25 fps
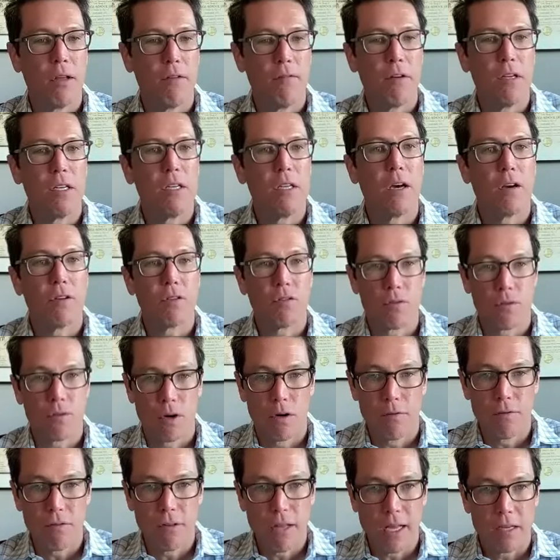of
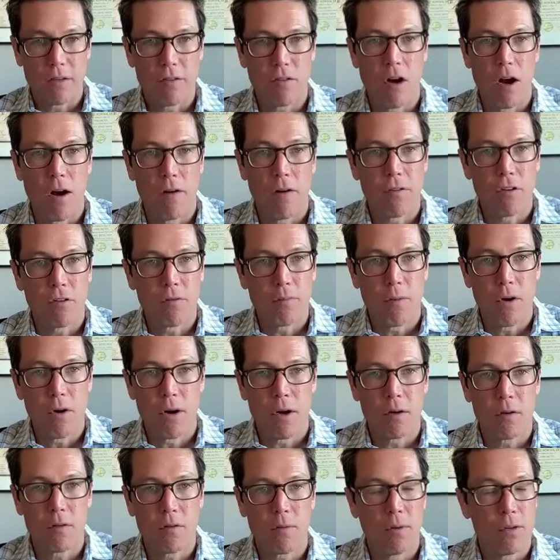industrial flex office
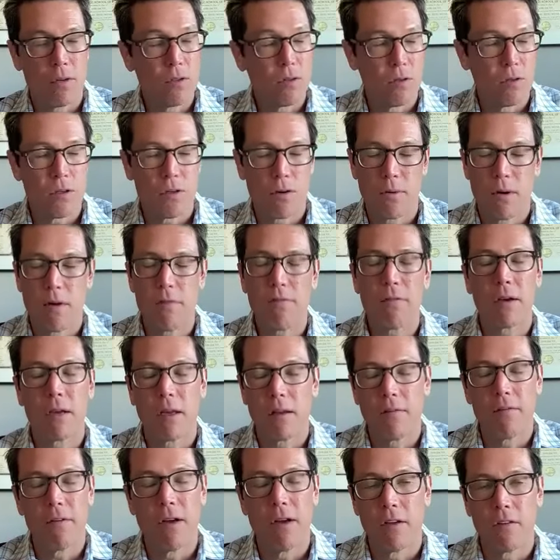parks, which are terrific
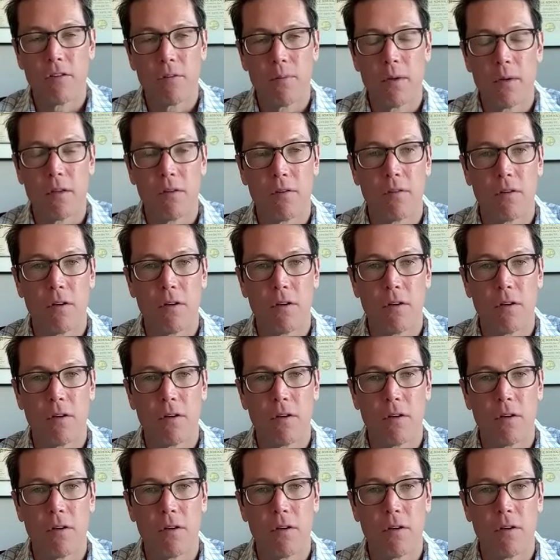investments.